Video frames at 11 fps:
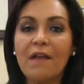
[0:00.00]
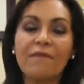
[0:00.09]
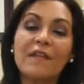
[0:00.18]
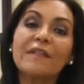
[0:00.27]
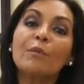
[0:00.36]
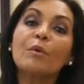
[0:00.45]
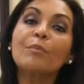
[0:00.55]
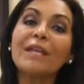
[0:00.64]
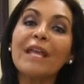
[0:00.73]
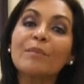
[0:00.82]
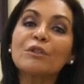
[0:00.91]
then they will
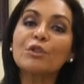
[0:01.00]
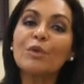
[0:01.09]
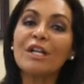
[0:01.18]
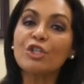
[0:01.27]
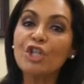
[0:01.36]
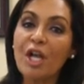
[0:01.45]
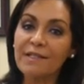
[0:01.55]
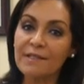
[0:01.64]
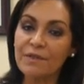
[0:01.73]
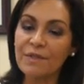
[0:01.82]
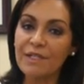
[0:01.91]
be able to
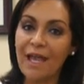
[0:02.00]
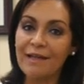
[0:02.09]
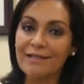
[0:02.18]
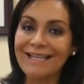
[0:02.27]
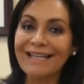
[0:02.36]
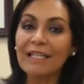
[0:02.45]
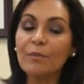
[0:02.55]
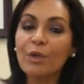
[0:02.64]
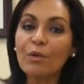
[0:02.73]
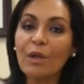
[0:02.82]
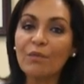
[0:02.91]
adjust their status and
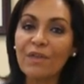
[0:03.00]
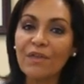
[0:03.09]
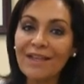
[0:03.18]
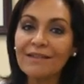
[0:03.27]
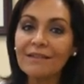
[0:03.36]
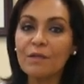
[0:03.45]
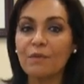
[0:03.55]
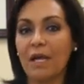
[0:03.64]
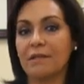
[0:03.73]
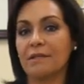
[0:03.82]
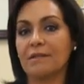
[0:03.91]
immigrate within the
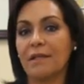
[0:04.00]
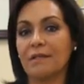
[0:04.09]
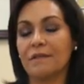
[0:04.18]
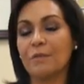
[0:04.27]
United States.